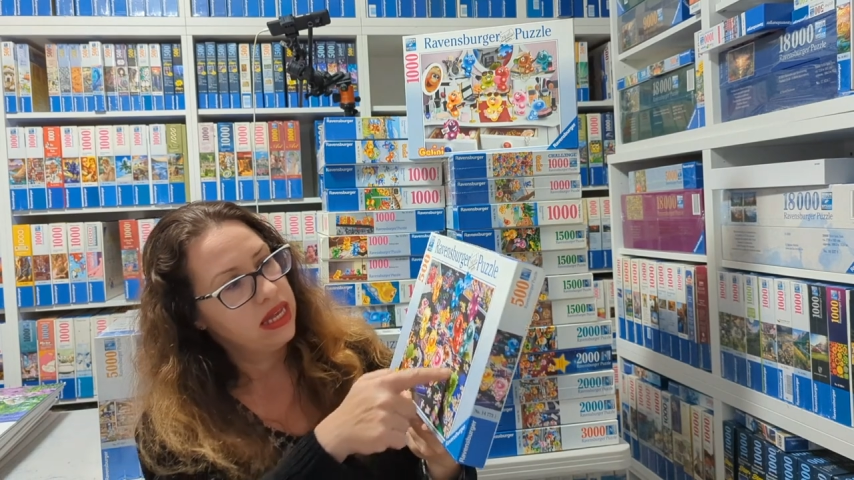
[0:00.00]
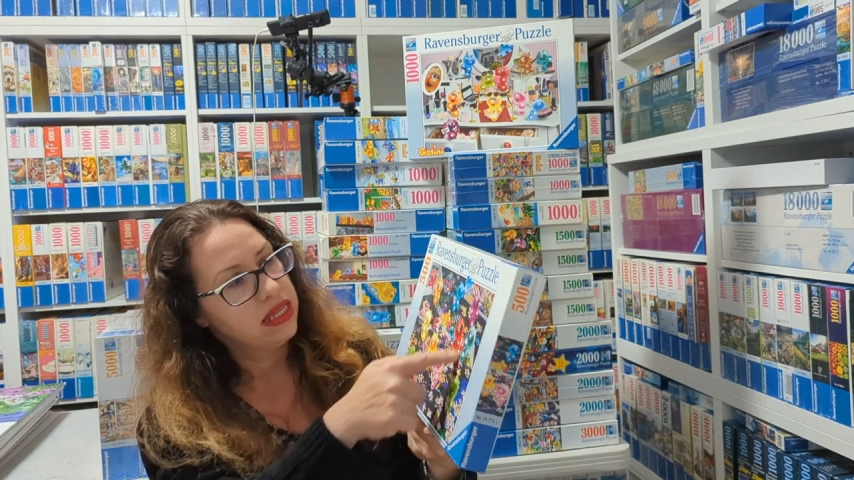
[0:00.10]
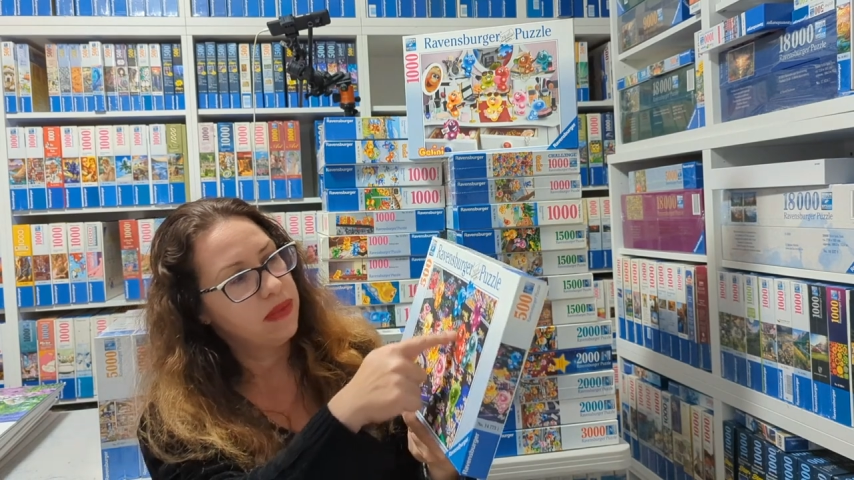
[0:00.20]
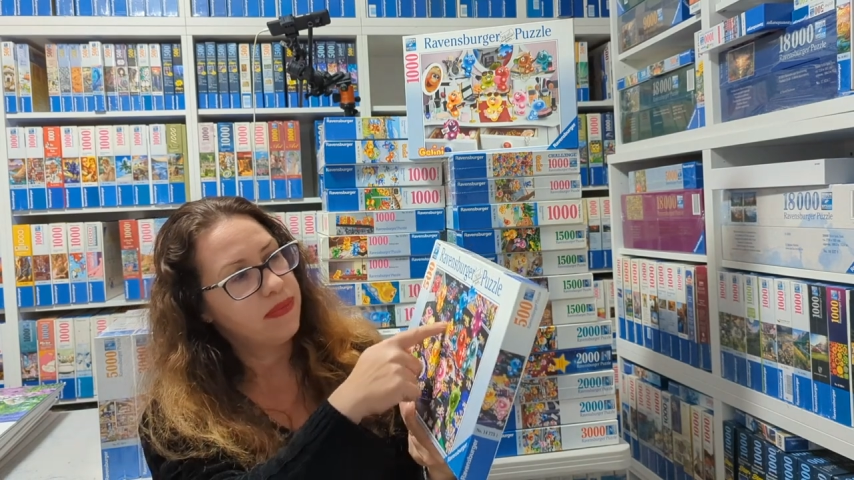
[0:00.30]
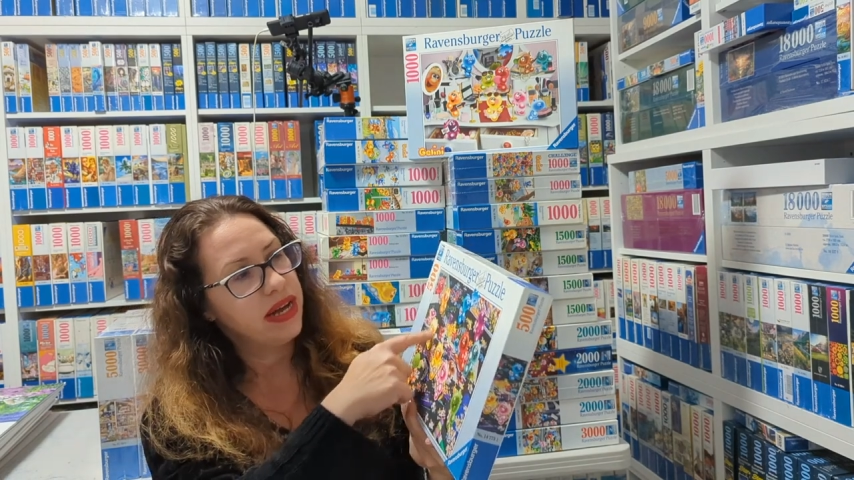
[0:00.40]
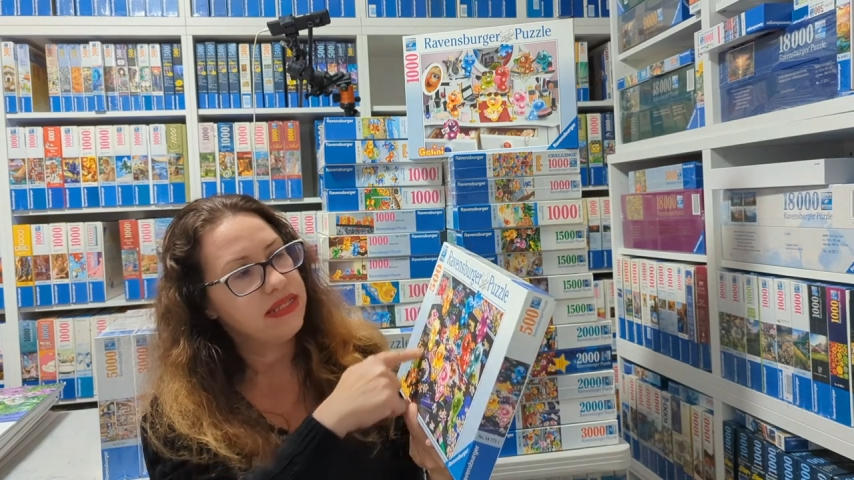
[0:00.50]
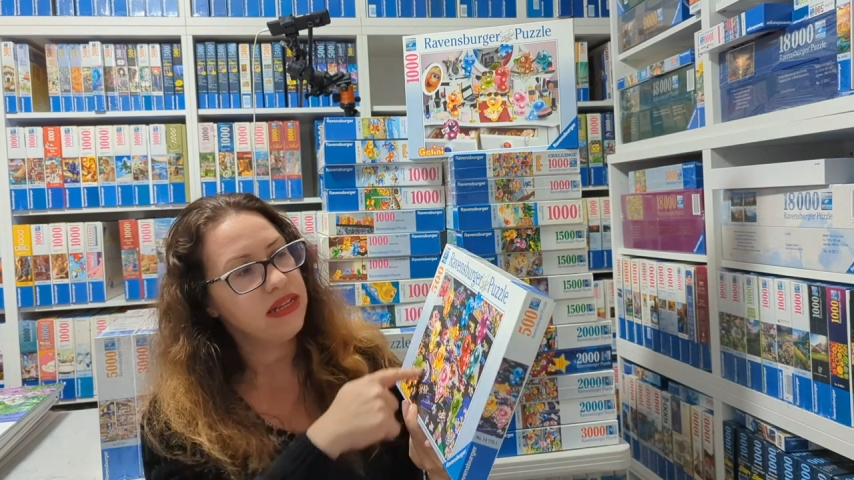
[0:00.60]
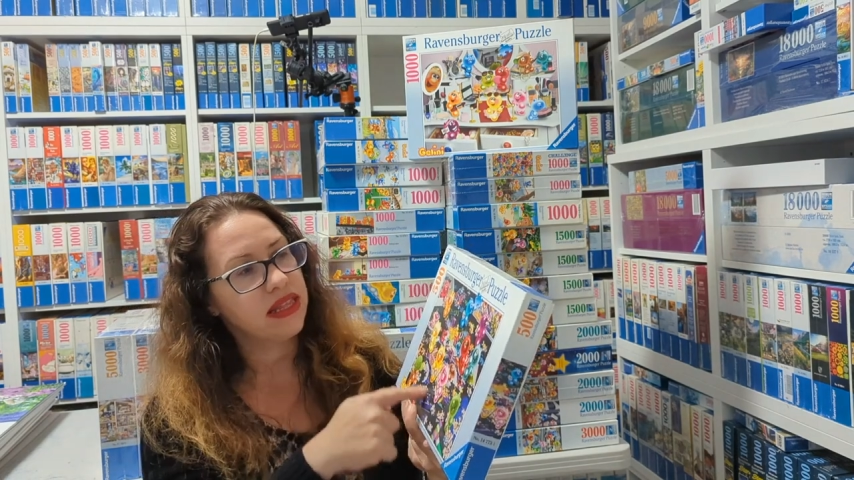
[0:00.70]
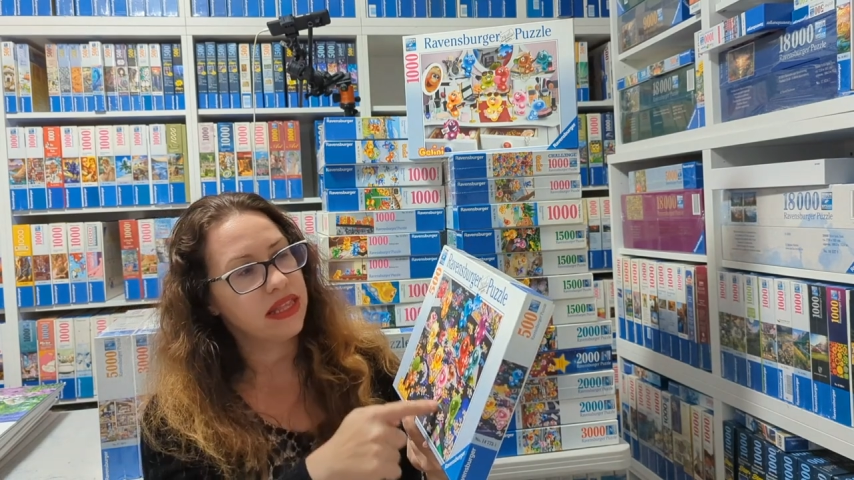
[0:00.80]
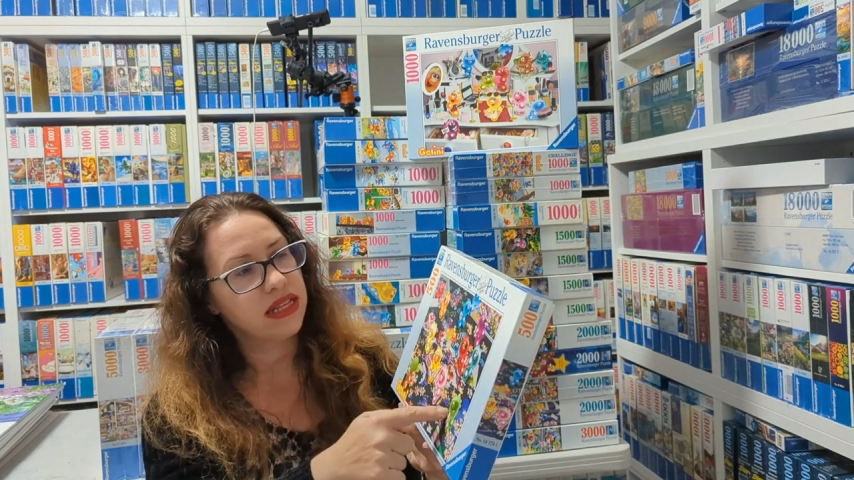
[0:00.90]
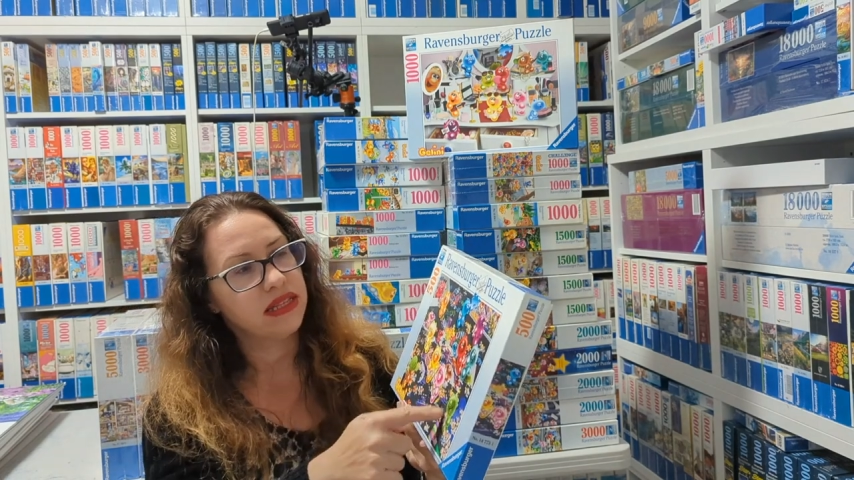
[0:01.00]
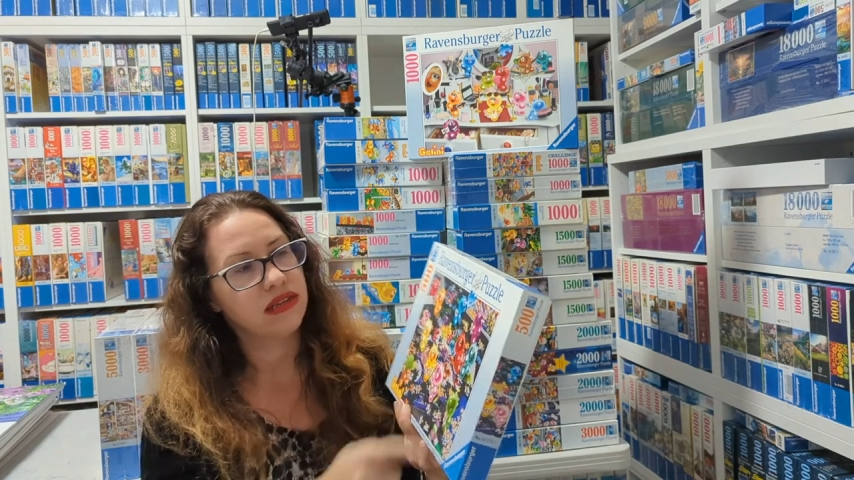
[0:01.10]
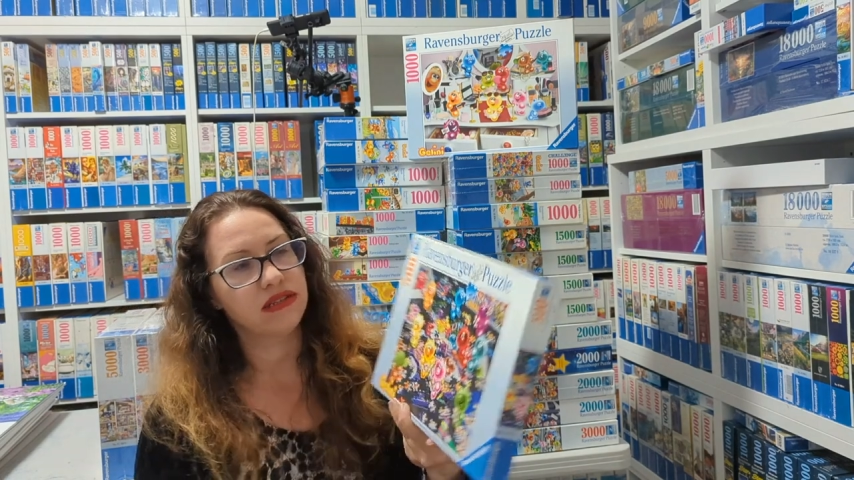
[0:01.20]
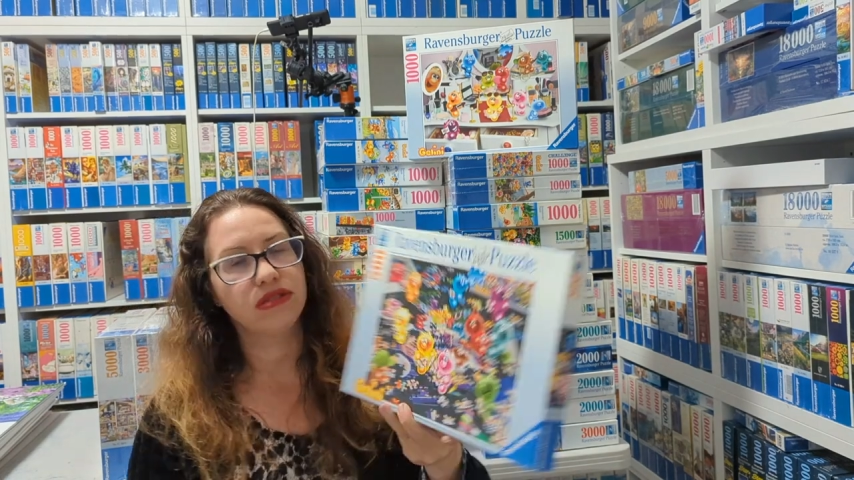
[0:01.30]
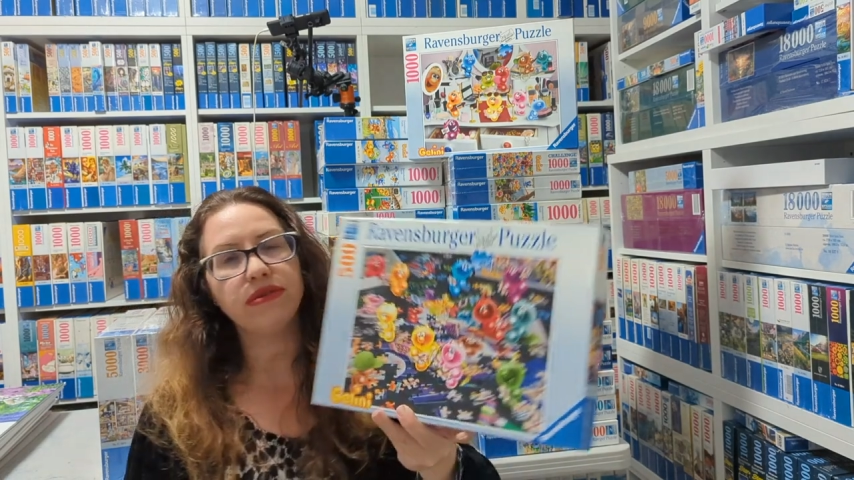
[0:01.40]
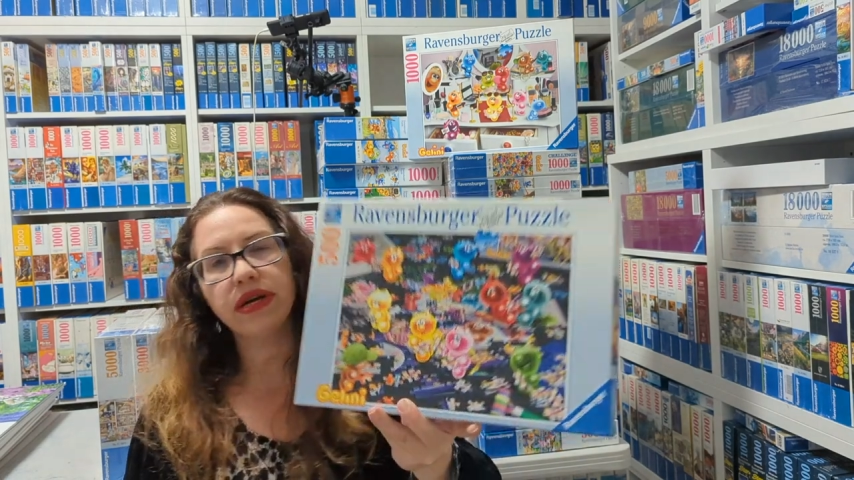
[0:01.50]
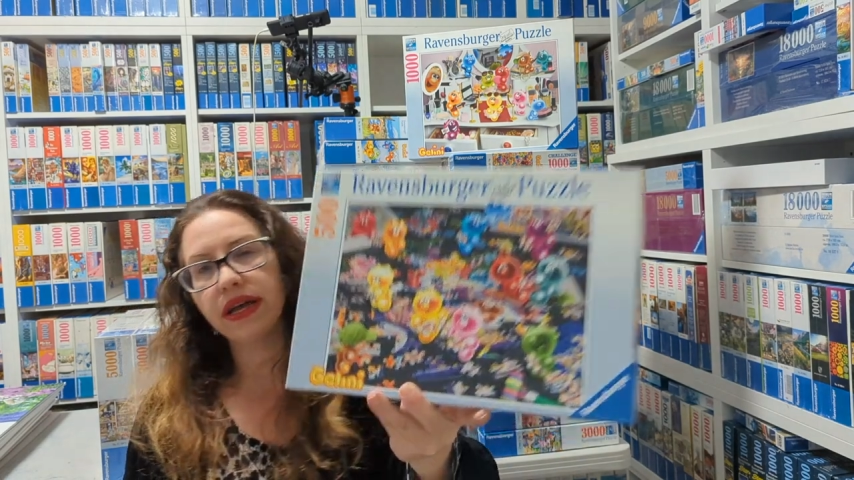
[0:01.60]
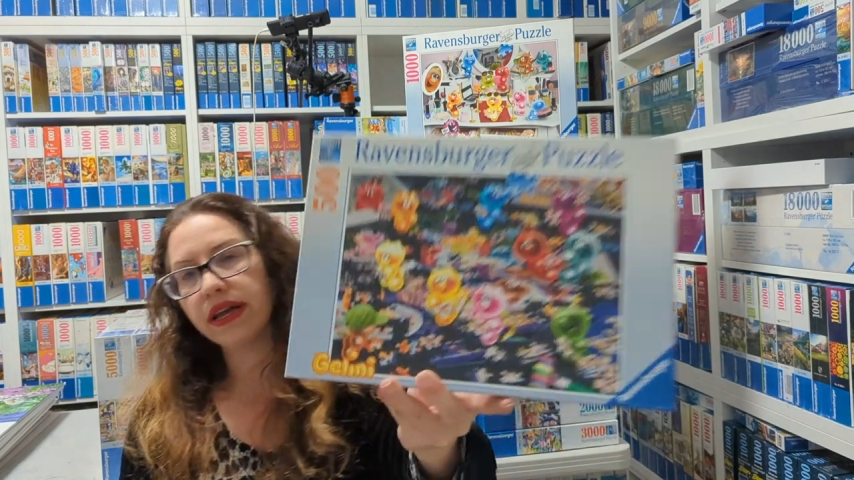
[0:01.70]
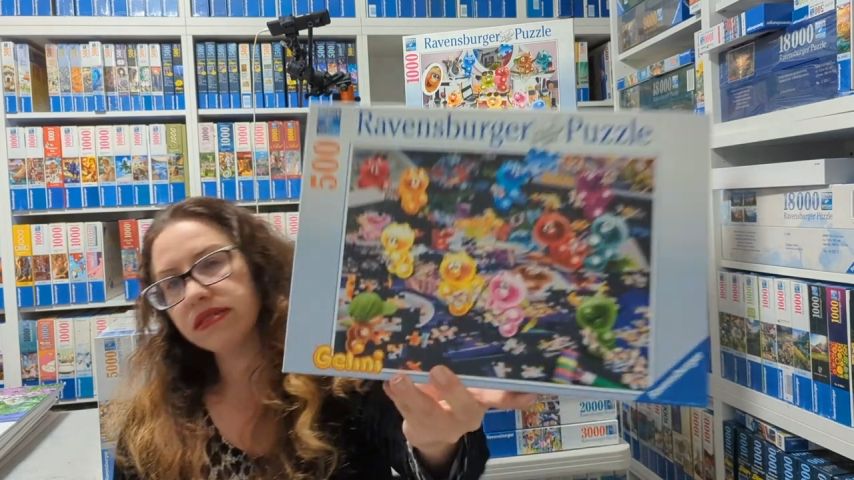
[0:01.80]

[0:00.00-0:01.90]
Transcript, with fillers: the puzzle that they're doing